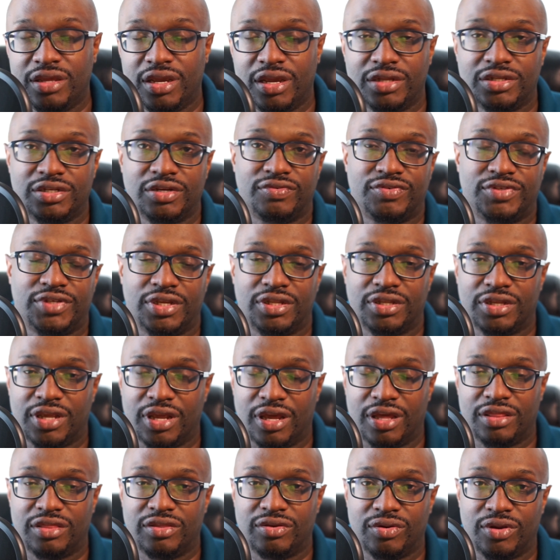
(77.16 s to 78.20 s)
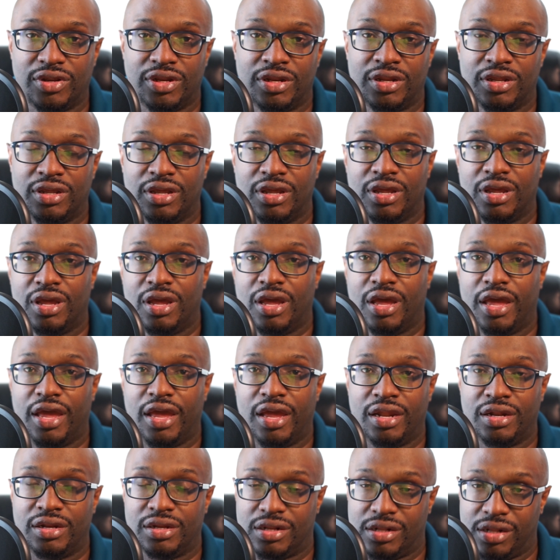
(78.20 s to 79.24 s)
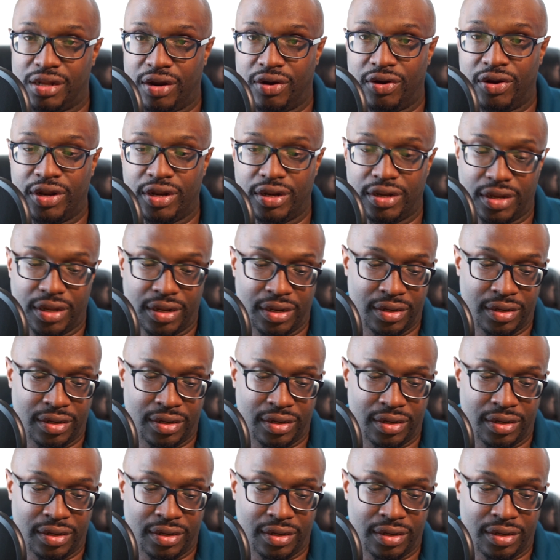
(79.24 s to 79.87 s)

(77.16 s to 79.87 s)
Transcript: edge of St. Catherine and Clarendon,